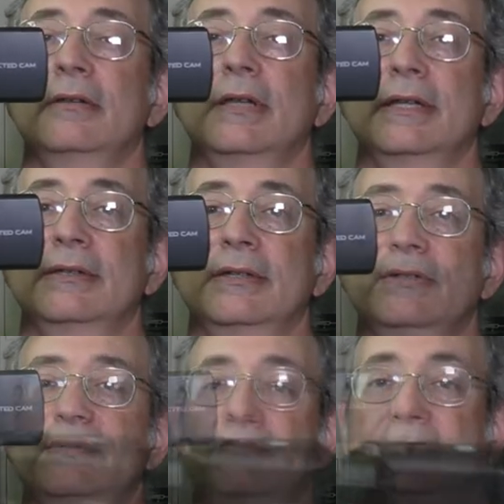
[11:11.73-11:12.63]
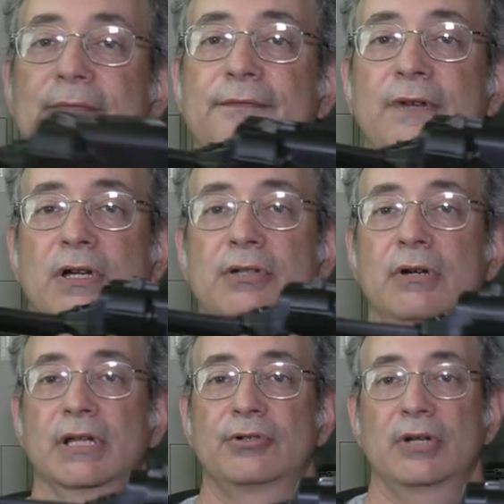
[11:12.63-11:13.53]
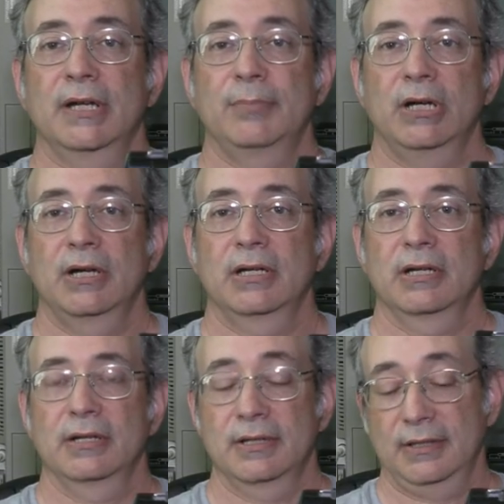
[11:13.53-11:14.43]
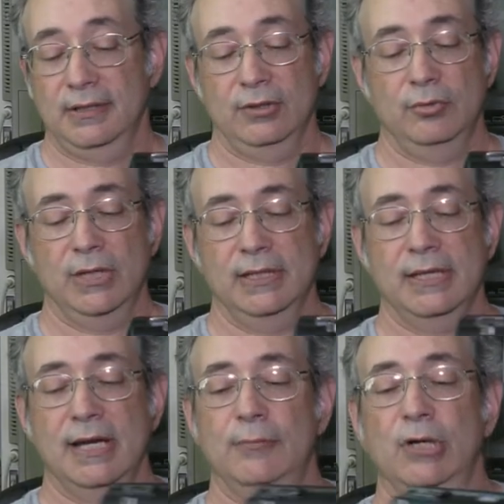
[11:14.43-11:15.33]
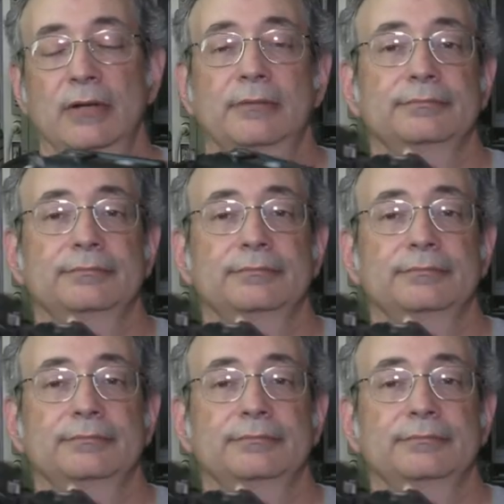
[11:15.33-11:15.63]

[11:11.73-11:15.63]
like this. If you're on a tripod, great camera.